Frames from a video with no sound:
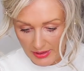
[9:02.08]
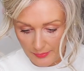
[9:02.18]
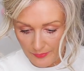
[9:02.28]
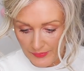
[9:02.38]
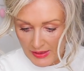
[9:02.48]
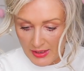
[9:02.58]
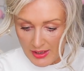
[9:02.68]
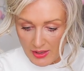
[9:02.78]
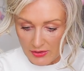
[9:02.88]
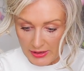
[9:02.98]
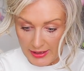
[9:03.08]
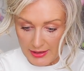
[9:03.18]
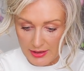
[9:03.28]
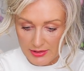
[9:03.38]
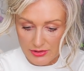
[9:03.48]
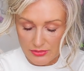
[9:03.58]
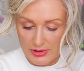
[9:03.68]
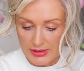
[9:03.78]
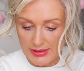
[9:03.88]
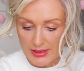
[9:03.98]
them. Okay, let's do
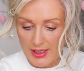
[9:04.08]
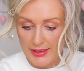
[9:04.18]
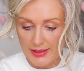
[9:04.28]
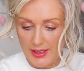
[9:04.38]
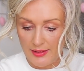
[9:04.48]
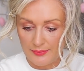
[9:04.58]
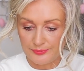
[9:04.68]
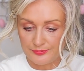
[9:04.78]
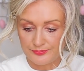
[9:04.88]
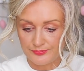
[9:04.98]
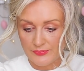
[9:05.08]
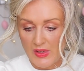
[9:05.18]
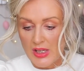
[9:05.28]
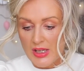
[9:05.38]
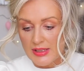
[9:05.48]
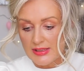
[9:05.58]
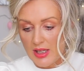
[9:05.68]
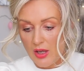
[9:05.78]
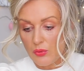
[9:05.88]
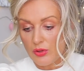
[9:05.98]
this liner.
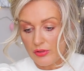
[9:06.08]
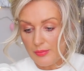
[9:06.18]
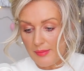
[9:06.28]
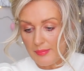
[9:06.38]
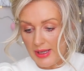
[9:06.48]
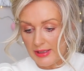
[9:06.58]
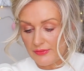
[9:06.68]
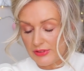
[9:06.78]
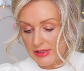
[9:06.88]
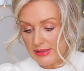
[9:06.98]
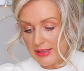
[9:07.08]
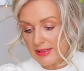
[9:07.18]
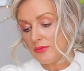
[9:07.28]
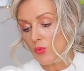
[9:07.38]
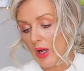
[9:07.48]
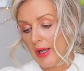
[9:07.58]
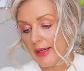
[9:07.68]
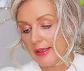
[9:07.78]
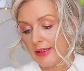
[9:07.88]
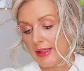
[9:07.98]
So remember, if this doesn't
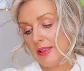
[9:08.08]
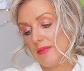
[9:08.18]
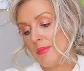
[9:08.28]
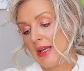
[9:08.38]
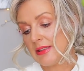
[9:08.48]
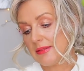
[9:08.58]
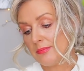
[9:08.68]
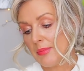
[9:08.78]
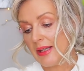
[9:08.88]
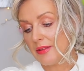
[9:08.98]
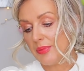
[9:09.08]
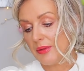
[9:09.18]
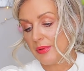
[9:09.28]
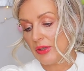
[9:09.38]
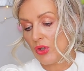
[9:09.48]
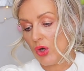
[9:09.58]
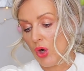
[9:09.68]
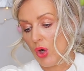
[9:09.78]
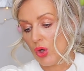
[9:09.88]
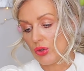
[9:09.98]
work, it must, might be
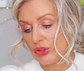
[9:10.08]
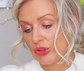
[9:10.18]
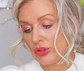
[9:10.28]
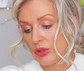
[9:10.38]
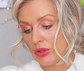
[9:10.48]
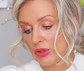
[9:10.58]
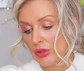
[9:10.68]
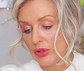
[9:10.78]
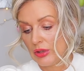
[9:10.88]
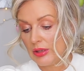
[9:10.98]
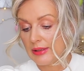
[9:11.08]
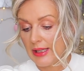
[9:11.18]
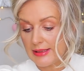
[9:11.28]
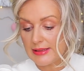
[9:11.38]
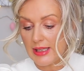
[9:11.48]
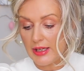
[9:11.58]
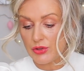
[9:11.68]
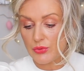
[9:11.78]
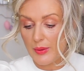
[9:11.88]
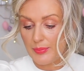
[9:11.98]
because they say
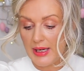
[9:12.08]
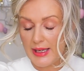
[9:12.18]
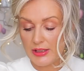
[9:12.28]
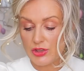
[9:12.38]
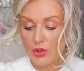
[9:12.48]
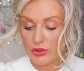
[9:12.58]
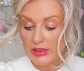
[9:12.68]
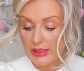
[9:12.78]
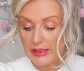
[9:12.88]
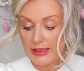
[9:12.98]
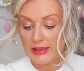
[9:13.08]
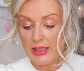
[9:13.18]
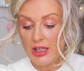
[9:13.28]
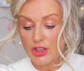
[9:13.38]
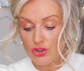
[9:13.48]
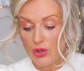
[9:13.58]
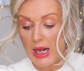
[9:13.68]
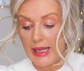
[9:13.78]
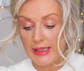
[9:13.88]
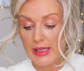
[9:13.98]
to apply it on clean,
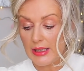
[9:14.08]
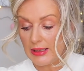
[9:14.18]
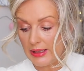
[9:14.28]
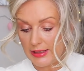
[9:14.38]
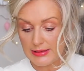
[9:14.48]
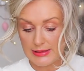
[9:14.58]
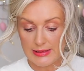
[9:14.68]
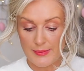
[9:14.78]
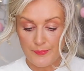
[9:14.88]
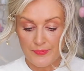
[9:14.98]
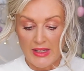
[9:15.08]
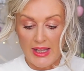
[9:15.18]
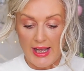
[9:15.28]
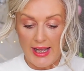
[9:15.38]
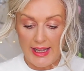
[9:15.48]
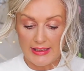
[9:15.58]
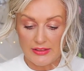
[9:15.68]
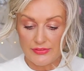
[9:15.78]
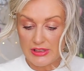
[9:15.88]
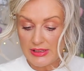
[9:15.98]
dry lids. And
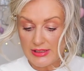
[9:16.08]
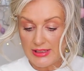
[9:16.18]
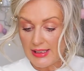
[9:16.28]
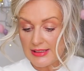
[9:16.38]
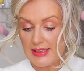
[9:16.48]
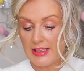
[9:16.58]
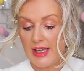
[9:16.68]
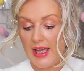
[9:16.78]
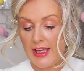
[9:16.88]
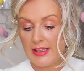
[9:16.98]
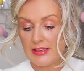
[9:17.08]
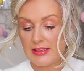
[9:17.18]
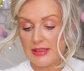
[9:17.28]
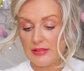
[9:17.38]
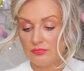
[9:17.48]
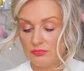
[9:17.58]
if that's the case,